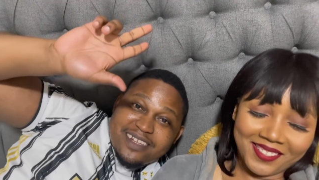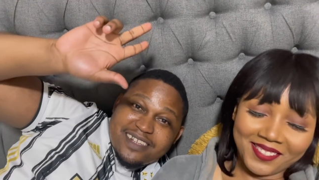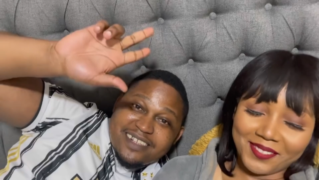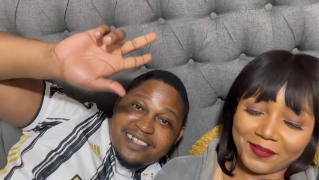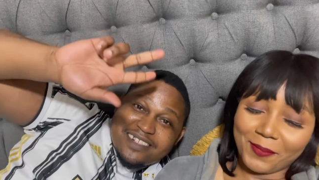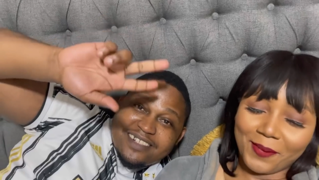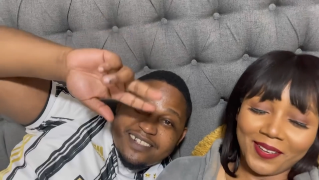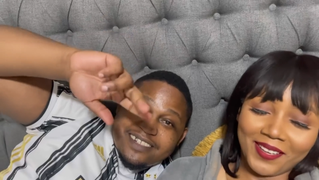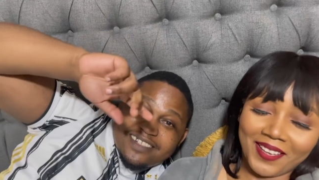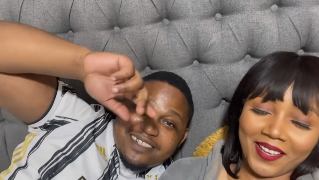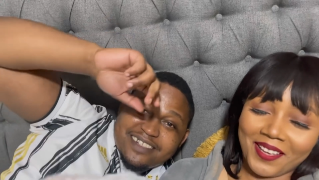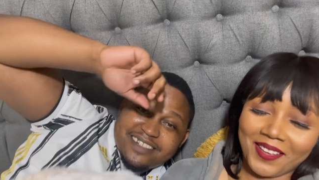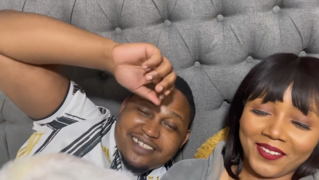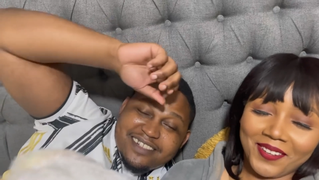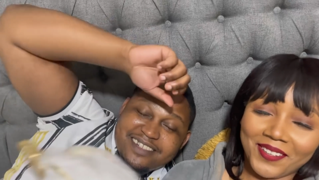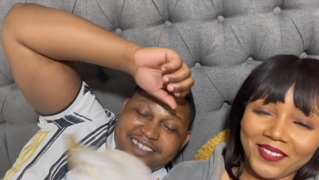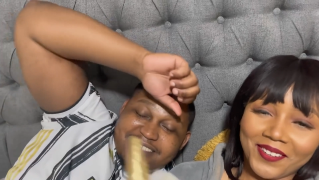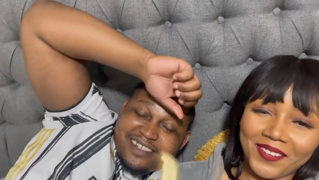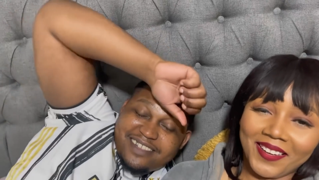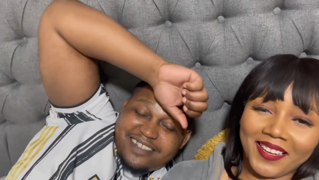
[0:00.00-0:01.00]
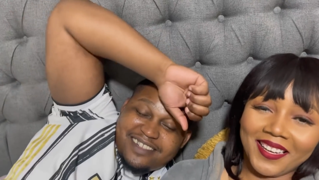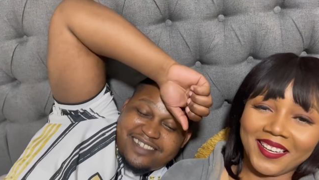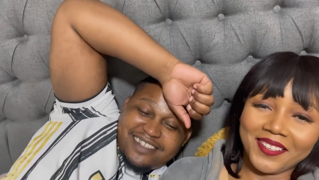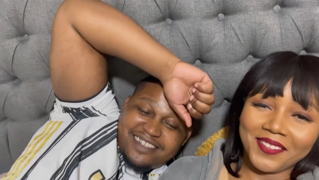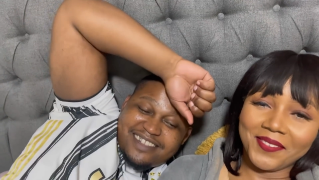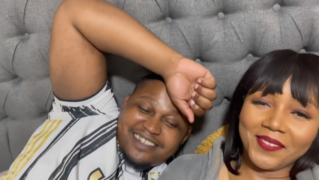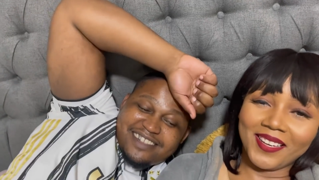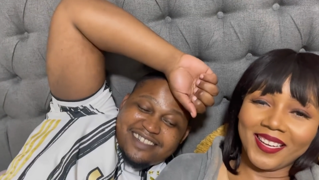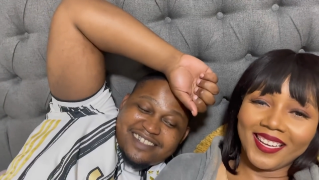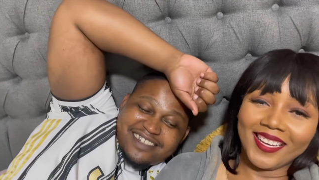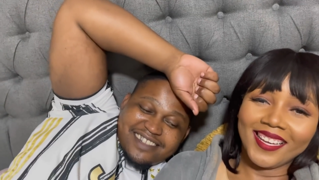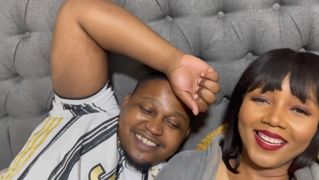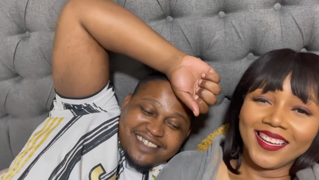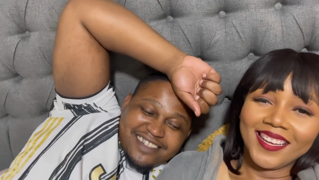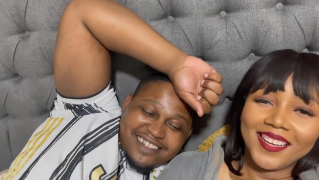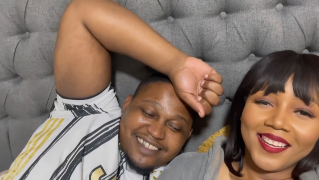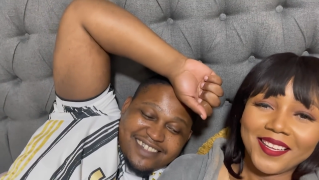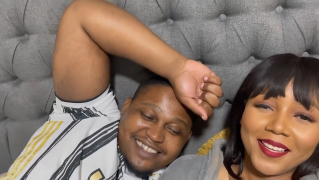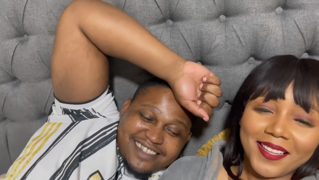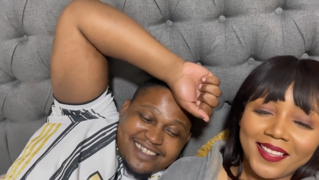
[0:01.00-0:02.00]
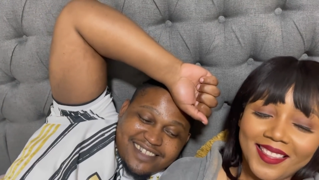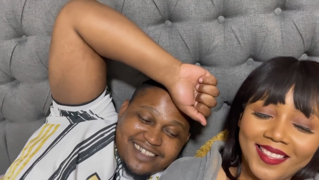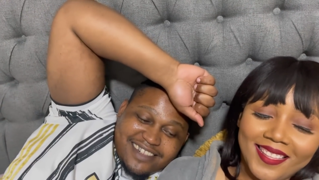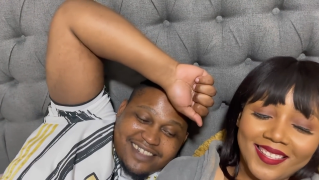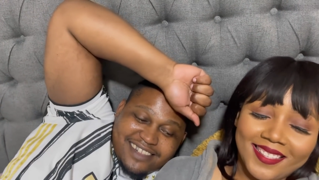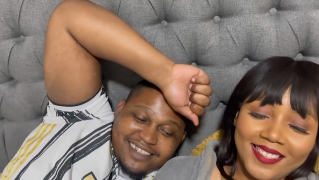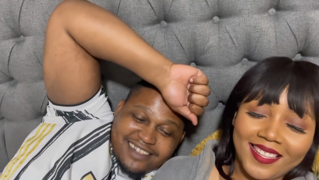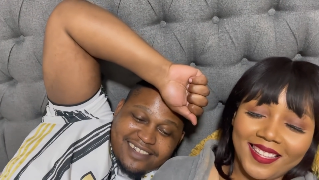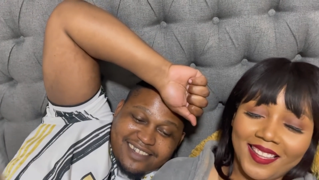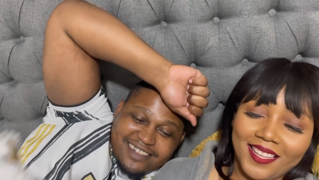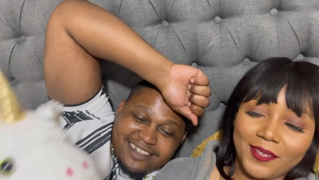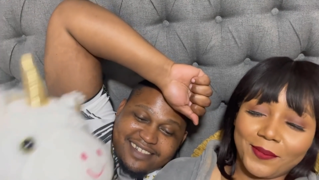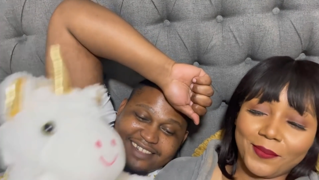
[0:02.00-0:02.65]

Speaker 1: it's bonging. You're not going anywhere. This thing that